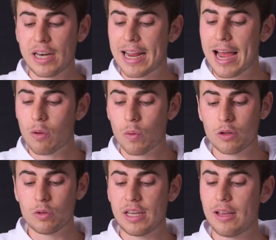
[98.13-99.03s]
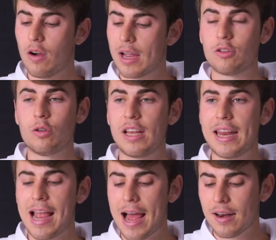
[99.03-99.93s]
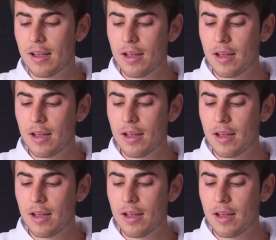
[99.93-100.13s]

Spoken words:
any card. I'm going to say, okay, choose any card.